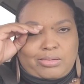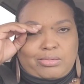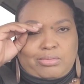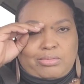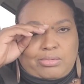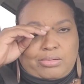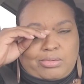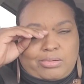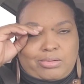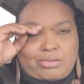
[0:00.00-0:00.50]

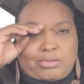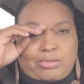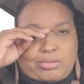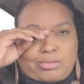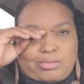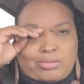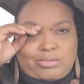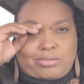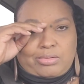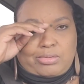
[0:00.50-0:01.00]
Oh, oh,
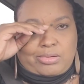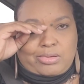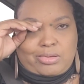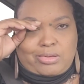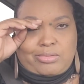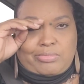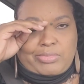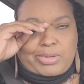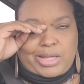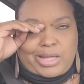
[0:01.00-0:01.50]
oh,
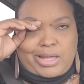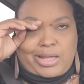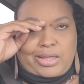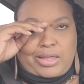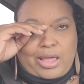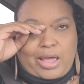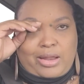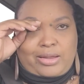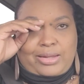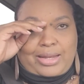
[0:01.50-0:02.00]
oh, my.
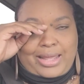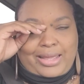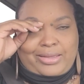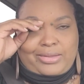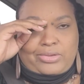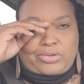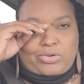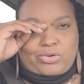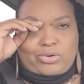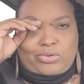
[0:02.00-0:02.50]
Y'all look like
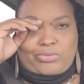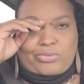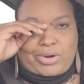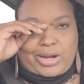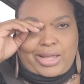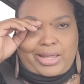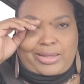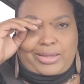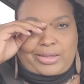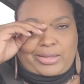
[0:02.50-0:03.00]
it's gonna
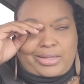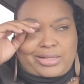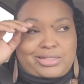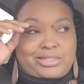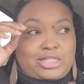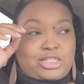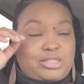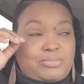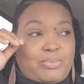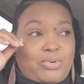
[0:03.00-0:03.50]
rain.
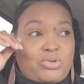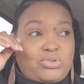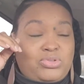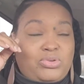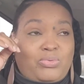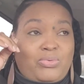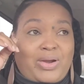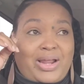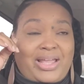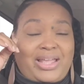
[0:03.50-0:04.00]
Is it supposed
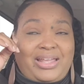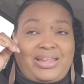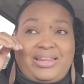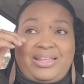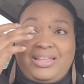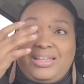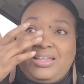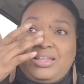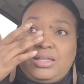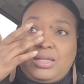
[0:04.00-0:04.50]
to rain
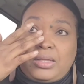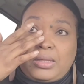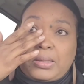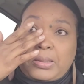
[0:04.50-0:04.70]
here?